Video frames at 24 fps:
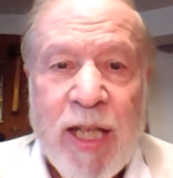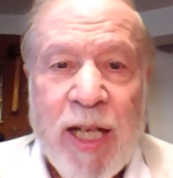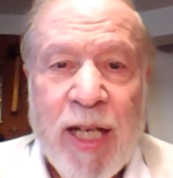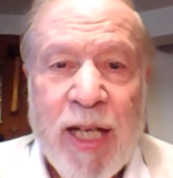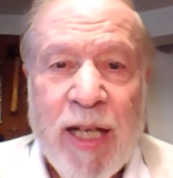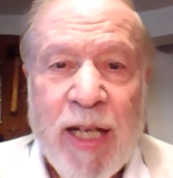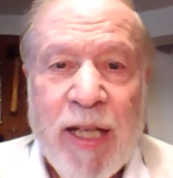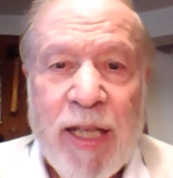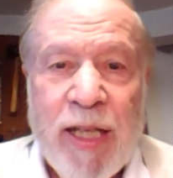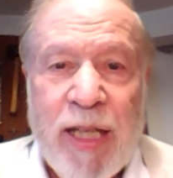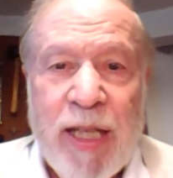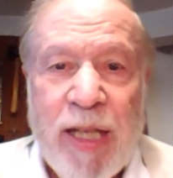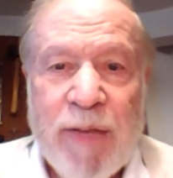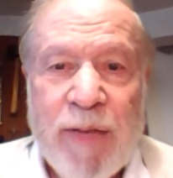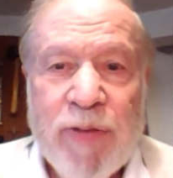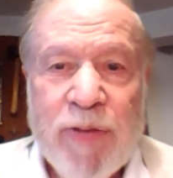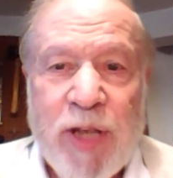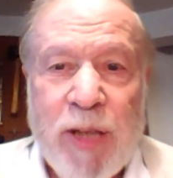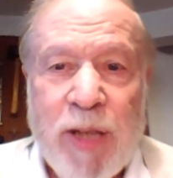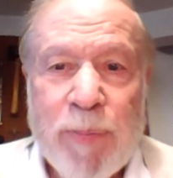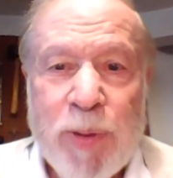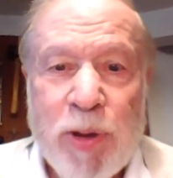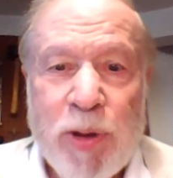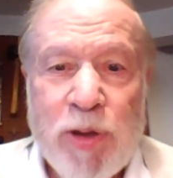Uh, if
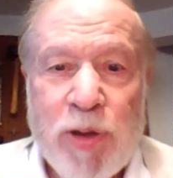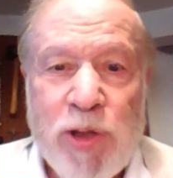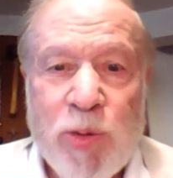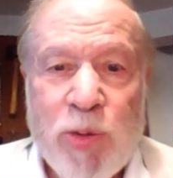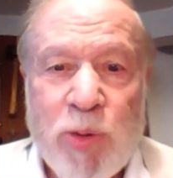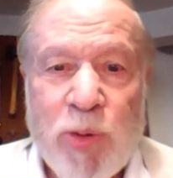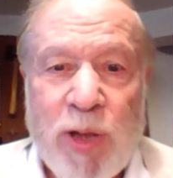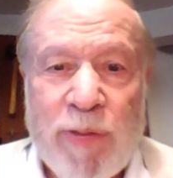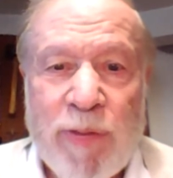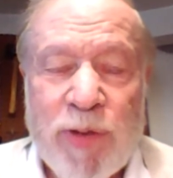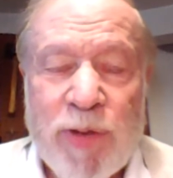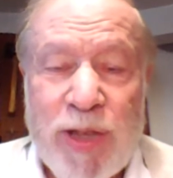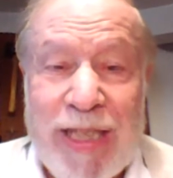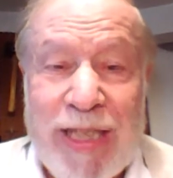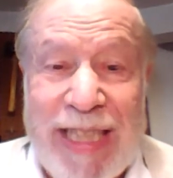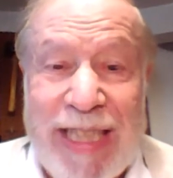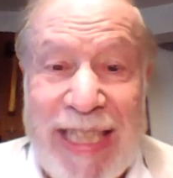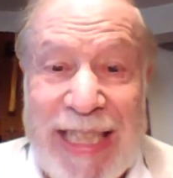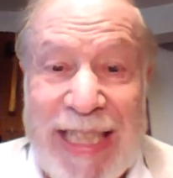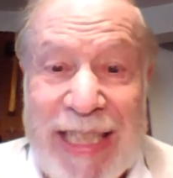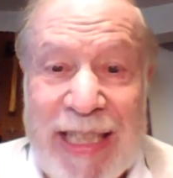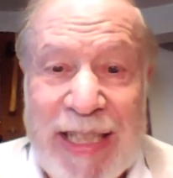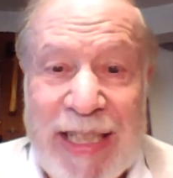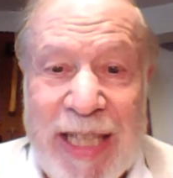the computers were ever
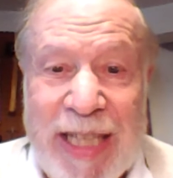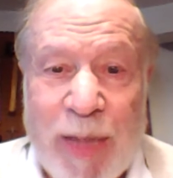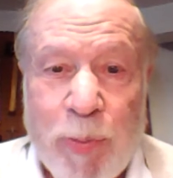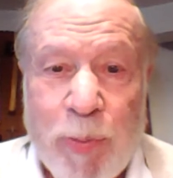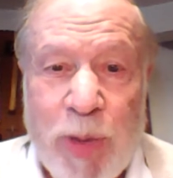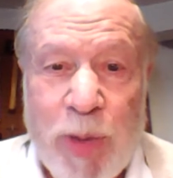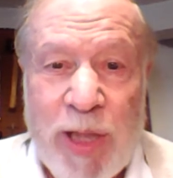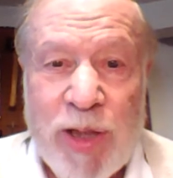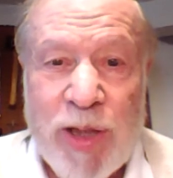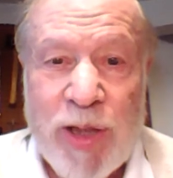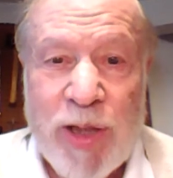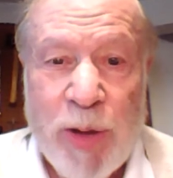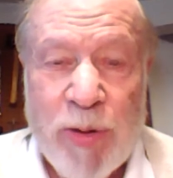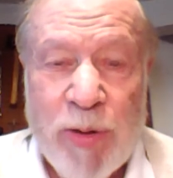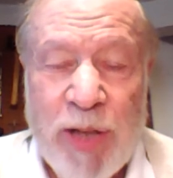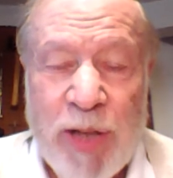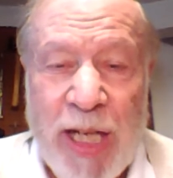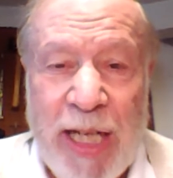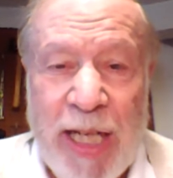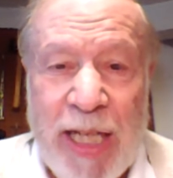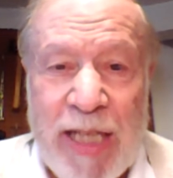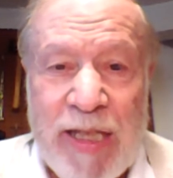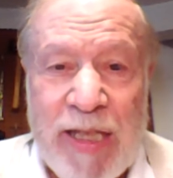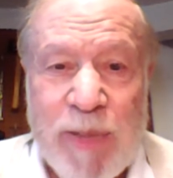needed that we
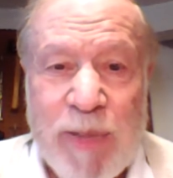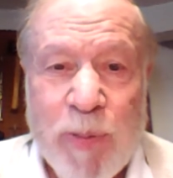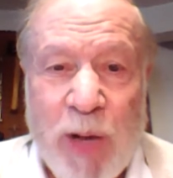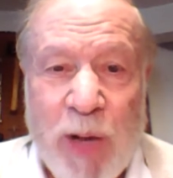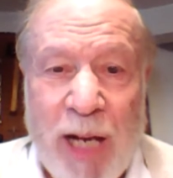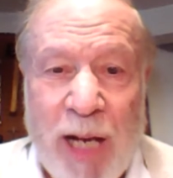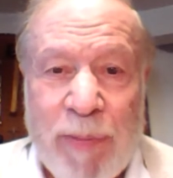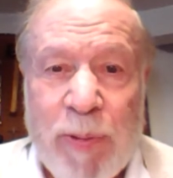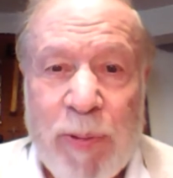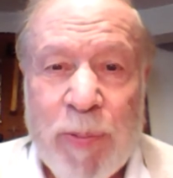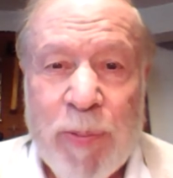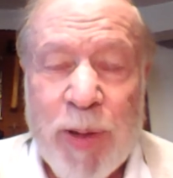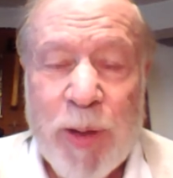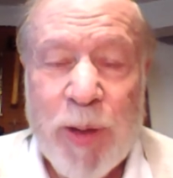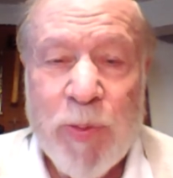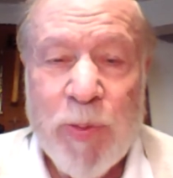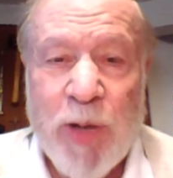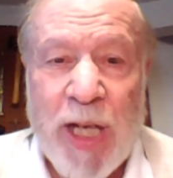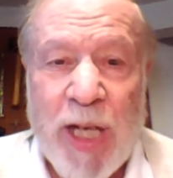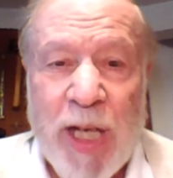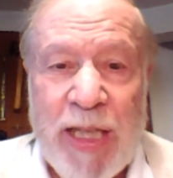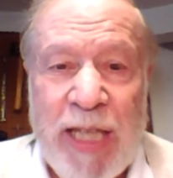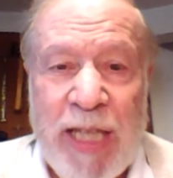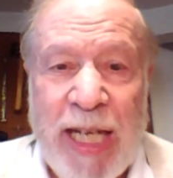donate, it's probably
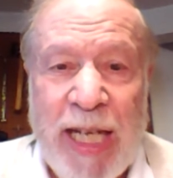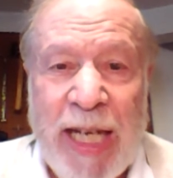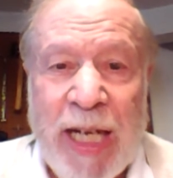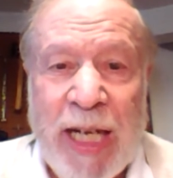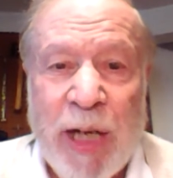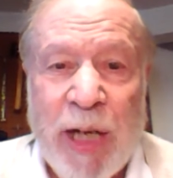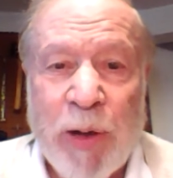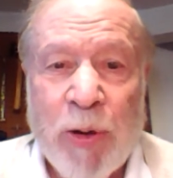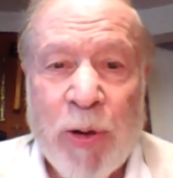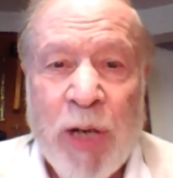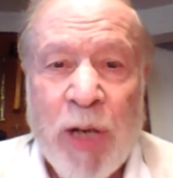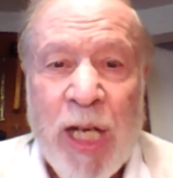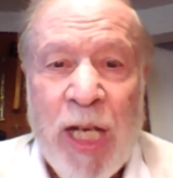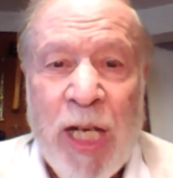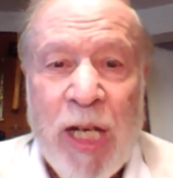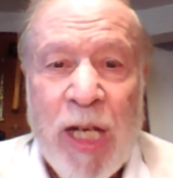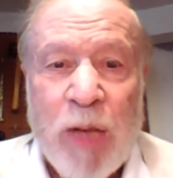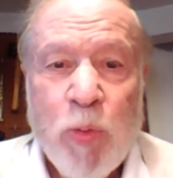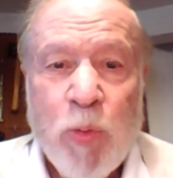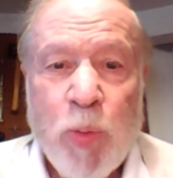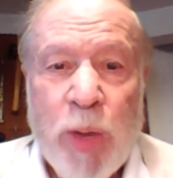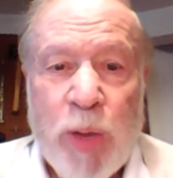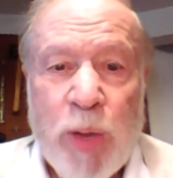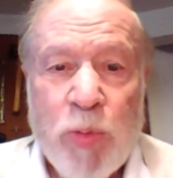right now.
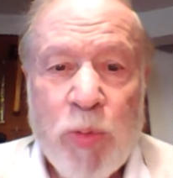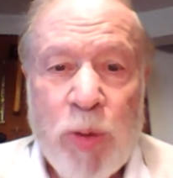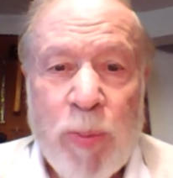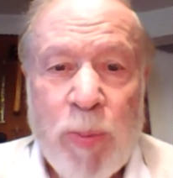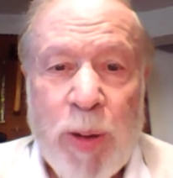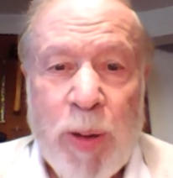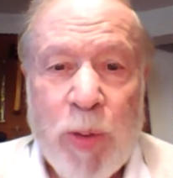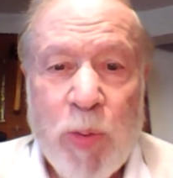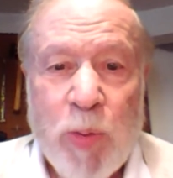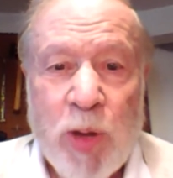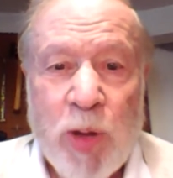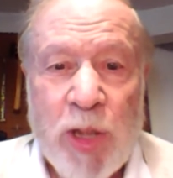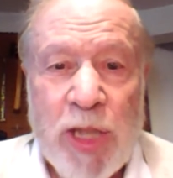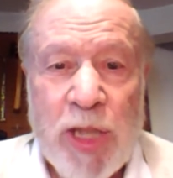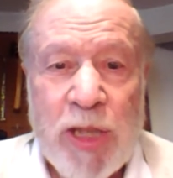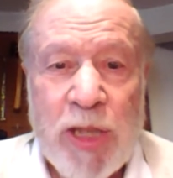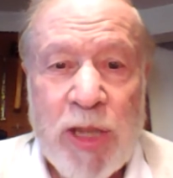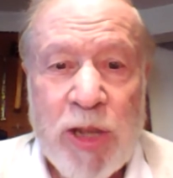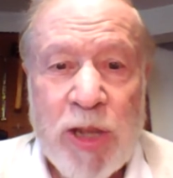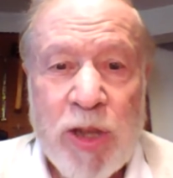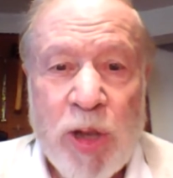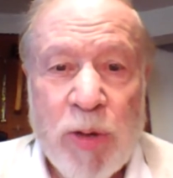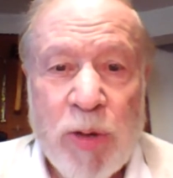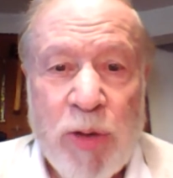We would be willing
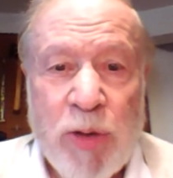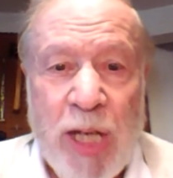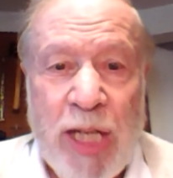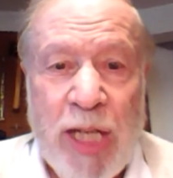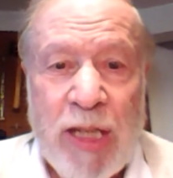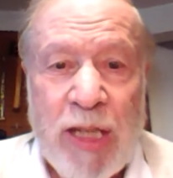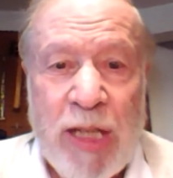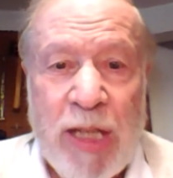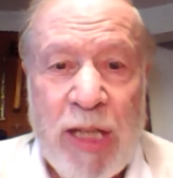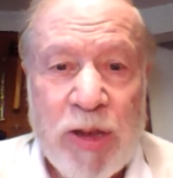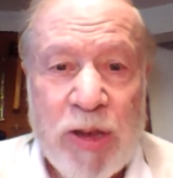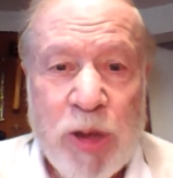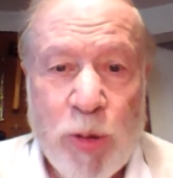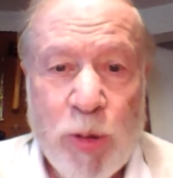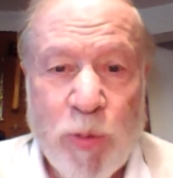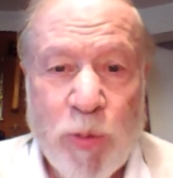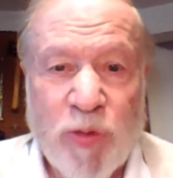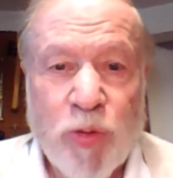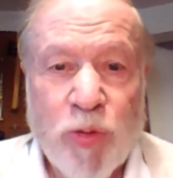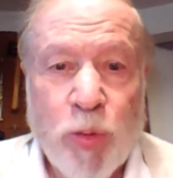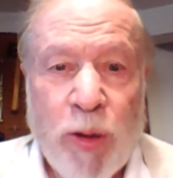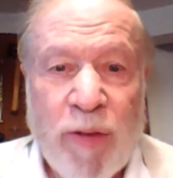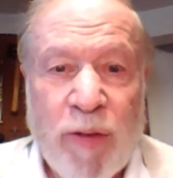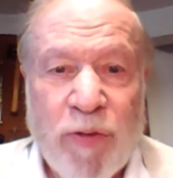to donate uh, to
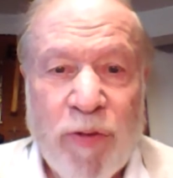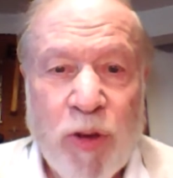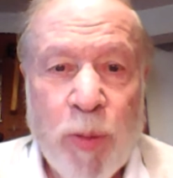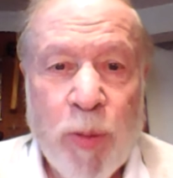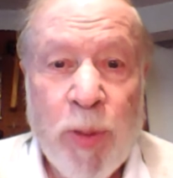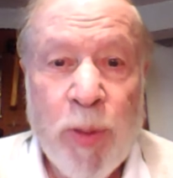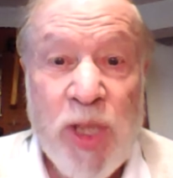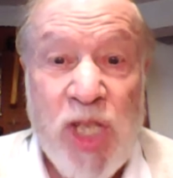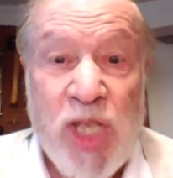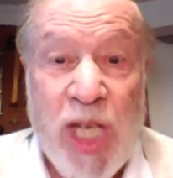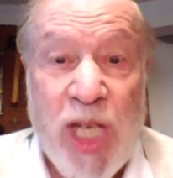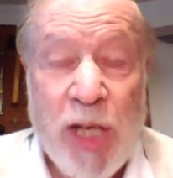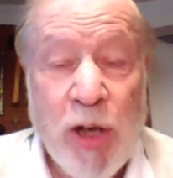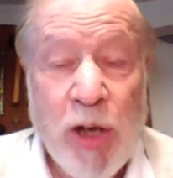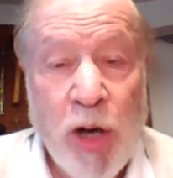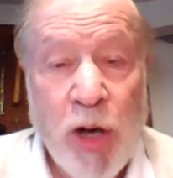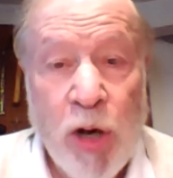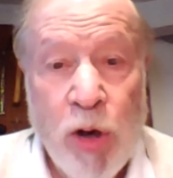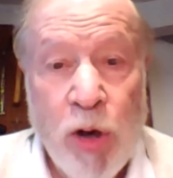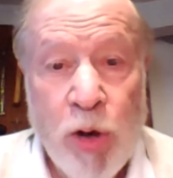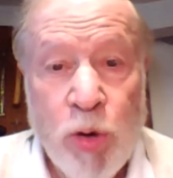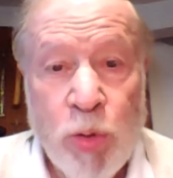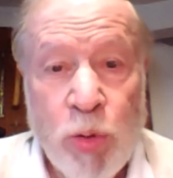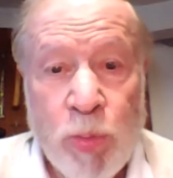refurbish at
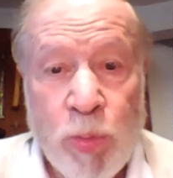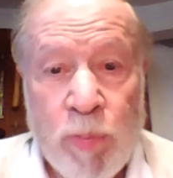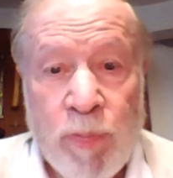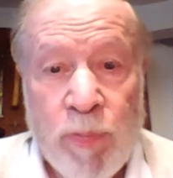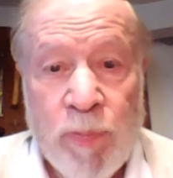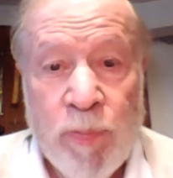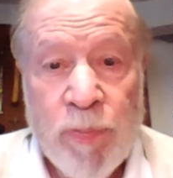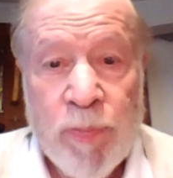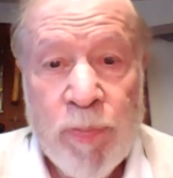home.